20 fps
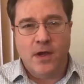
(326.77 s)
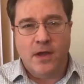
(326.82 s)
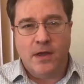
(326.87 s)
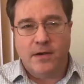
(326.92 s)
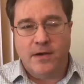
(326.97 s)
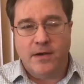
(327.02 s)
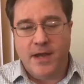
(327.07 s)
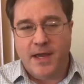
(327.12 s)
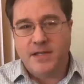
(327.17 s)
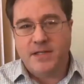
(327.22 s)

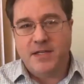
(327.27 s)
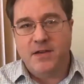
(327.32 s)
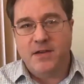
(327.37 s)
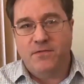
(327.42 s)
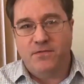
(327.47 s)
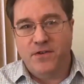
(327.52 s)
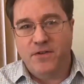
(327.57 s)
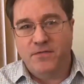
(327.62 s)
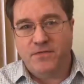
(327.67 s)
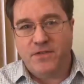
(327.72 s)

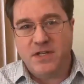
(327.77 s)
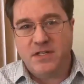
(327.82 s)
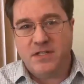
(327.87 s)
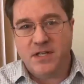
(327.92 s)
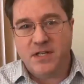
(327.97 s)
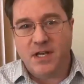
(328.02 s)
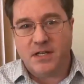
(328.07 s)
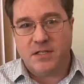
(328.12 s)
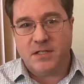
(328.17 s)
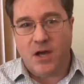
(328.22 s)

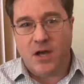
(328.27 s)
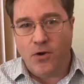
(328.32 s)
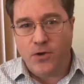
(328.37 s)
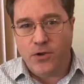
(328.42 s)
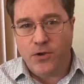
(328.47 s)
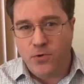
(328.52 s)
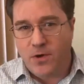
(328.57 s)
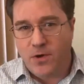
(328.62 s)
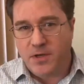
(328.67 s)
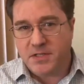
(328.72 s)
1956, our
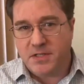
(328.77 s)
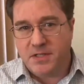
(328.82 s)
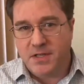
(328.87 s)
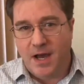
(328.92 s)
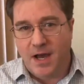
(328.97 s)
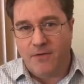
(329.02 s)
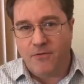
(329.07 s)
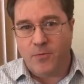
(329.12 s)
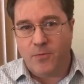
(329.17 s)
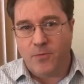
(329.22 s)
US
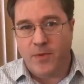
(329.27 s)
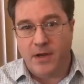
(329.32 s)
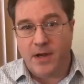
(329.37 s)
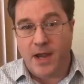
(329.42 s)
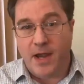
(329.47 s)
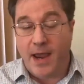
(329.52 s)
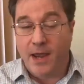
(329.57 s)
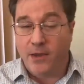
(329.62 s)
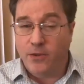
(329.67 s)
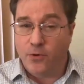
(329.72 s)
government
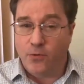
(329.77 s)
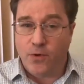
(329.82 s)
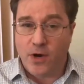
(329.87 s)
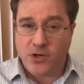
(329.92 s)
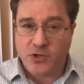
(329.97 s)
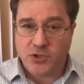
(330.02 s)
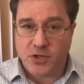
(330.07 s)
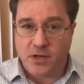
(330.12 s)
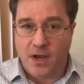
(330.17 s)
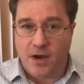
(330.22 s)
and the
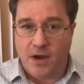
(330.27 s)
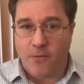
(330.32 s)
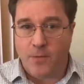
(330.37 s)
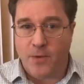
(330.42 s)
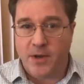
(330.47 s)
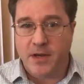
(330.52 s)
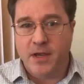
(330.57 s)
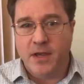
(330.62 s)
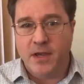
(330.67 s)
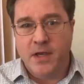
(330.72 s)
Russian government